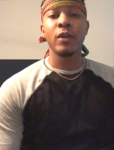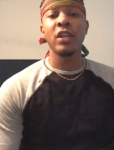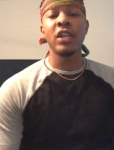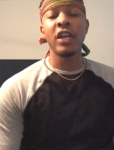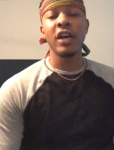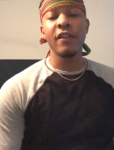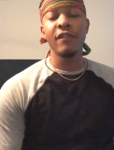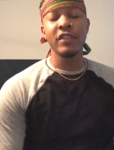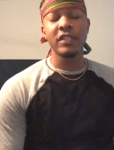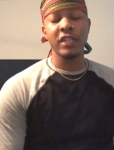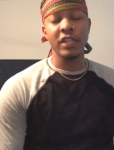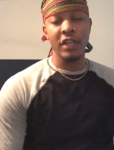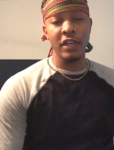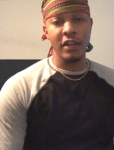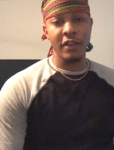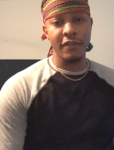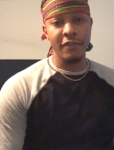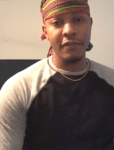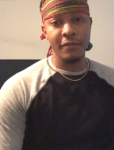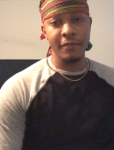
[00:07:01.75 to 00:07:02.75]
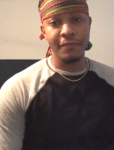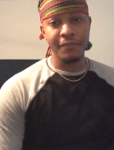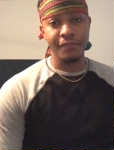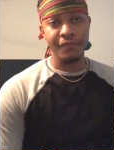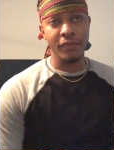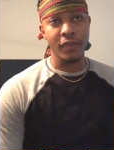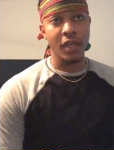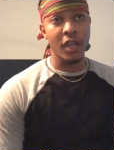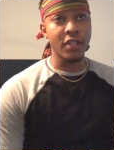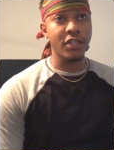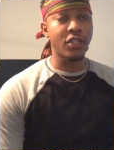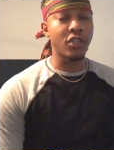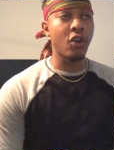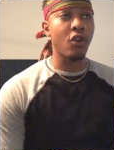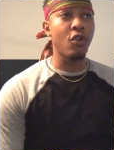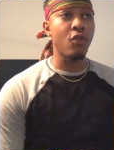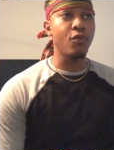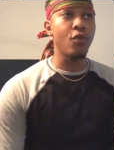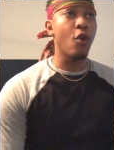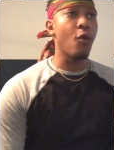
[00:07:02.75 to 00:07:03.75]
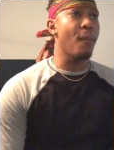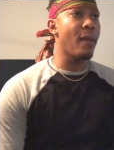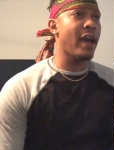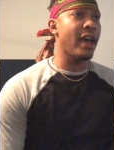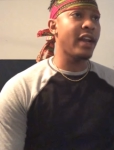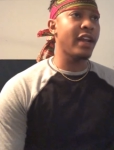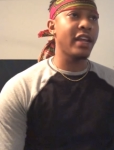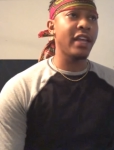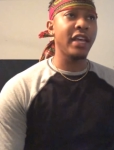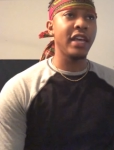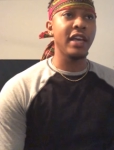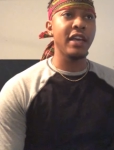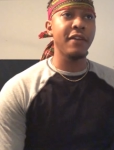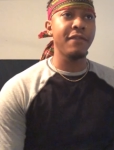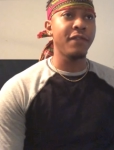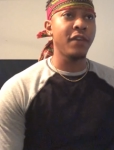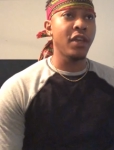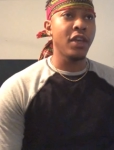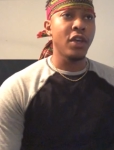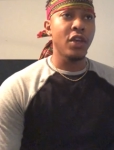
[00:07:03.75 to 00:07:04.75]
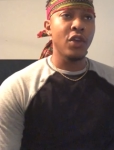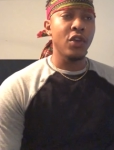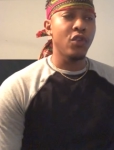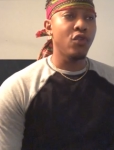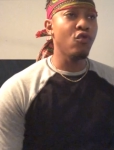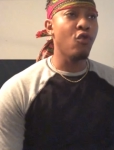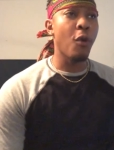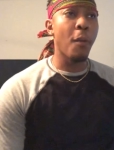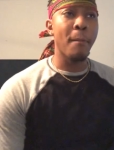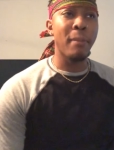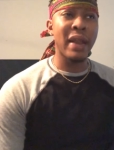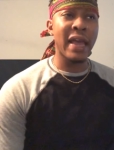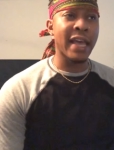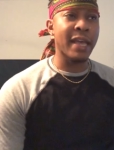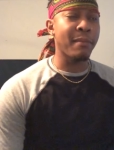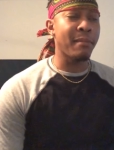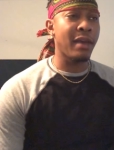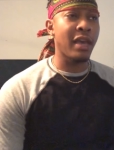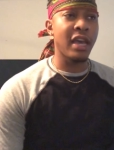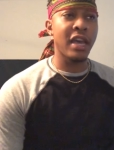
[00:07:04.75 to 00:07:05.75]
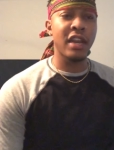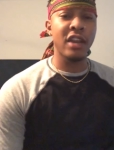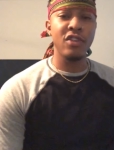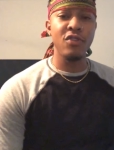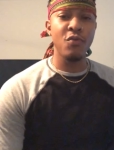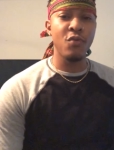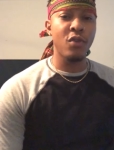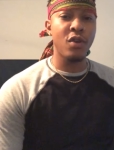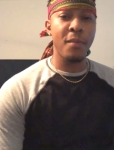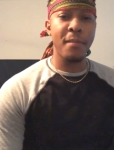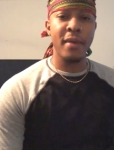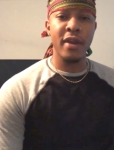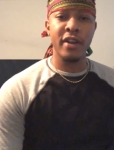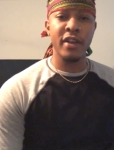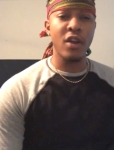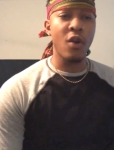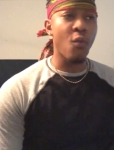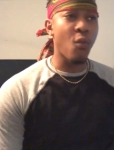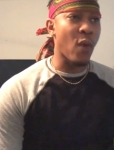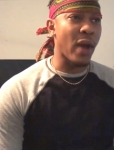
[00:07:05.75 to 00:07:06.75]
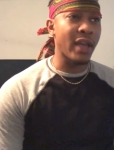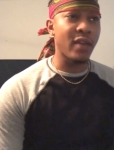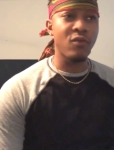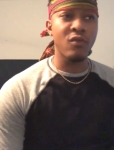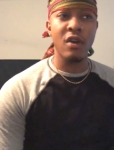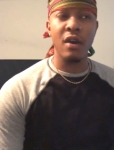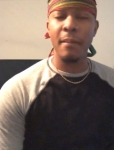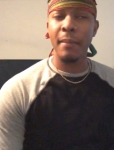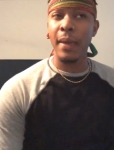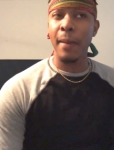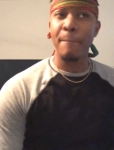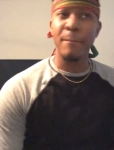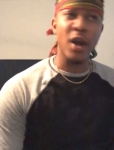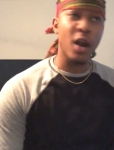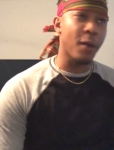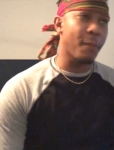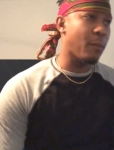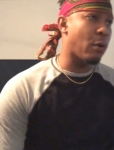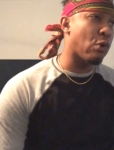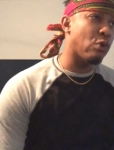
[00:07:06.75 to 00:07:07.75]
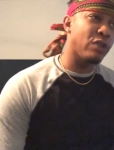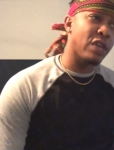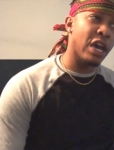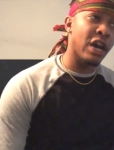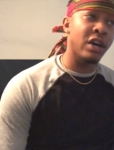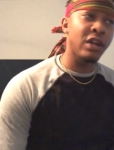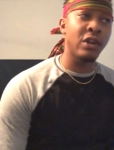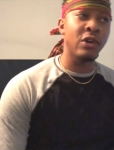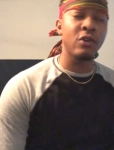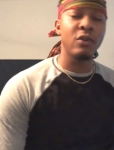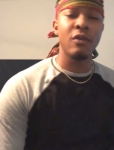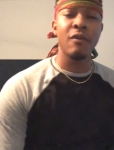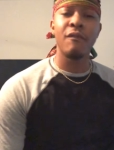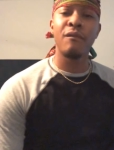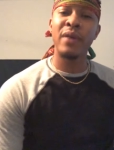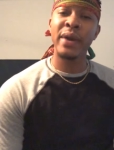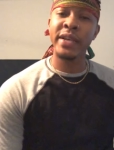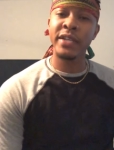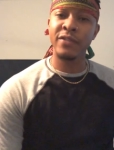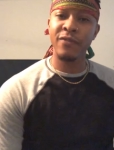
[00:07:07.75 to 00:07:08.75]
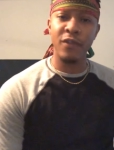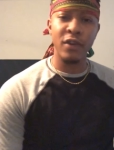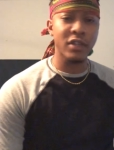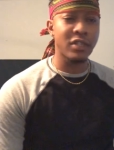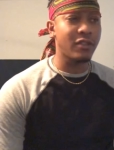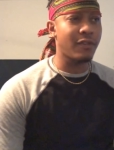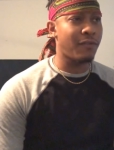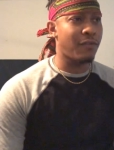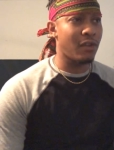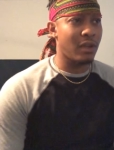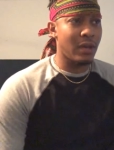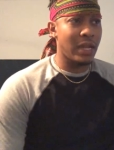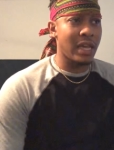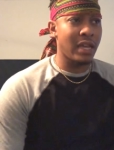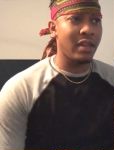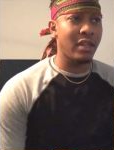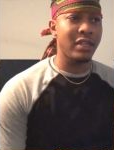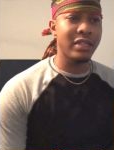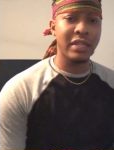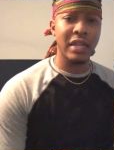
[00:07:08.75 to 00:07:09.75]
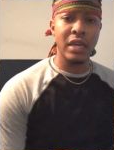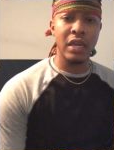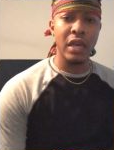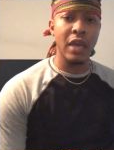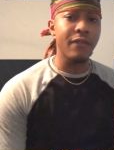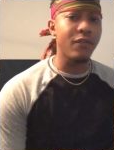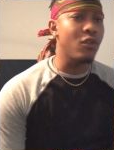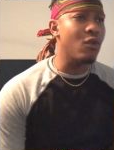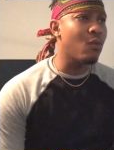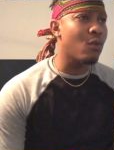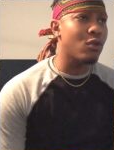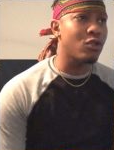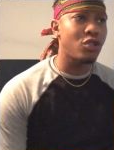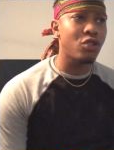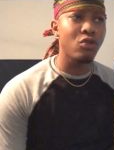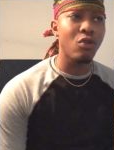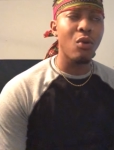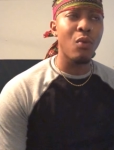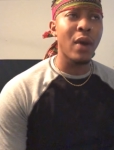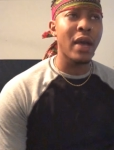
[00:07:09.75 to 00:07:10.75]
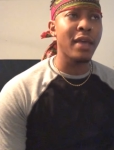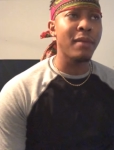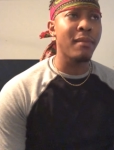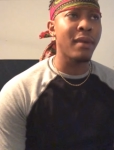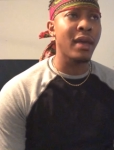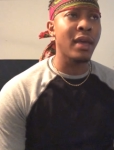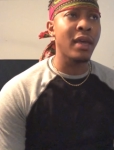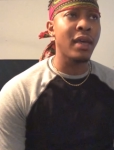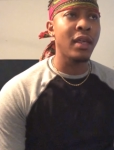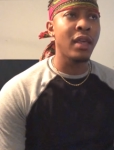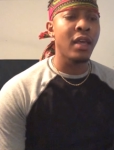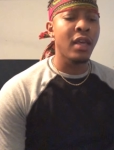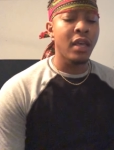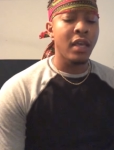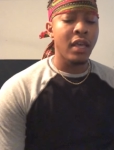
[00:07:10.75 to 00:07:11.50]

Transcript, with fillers: love is love. So no matter if you a black man and you want to marry a white woman, purple, yellow, vice versa for ladies. Like if you want you a white man